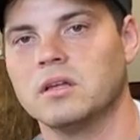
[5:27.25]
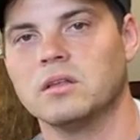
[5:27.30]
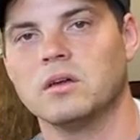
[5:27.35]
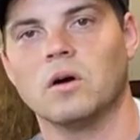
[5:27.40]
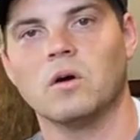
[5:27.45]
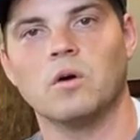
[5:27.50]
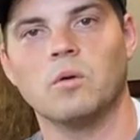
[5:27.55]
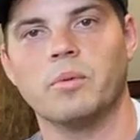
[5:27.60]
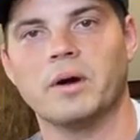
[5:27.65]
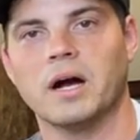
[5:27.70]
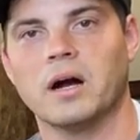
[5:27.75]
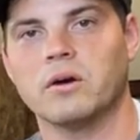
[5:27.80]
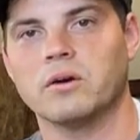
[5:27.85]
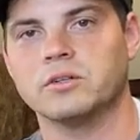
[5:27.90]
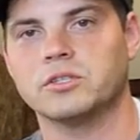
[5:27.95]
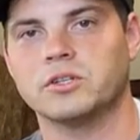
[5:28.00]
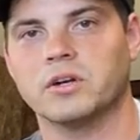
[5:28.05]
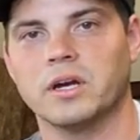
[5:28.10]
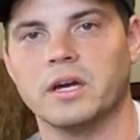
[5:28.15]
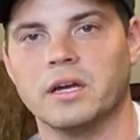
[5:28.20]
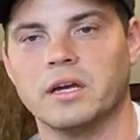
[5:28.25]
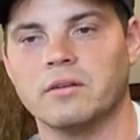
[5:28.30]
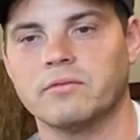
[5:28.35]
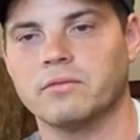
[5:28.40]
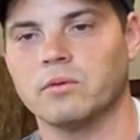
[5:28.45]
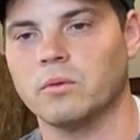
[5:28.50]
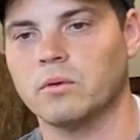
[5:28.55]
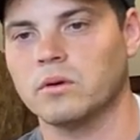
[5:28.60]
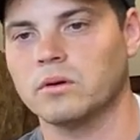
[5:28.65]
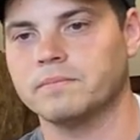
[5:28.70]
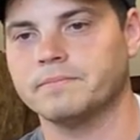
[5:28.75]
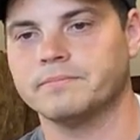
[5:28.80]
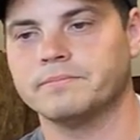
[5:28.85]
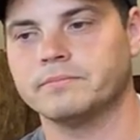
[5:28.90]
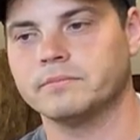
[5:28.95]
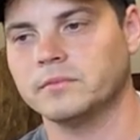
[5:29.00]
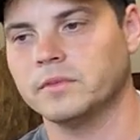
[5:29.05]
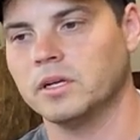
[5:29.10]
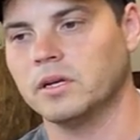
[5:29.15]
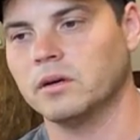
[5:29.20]
The whole powertrain for,
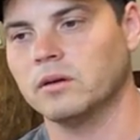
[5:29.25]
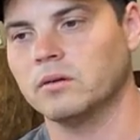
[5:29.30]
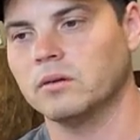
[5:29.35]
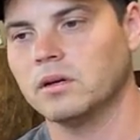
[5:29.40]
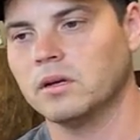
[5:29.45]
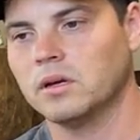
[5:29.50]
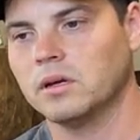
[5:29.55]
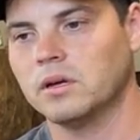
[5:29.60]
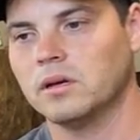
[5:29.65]
you know,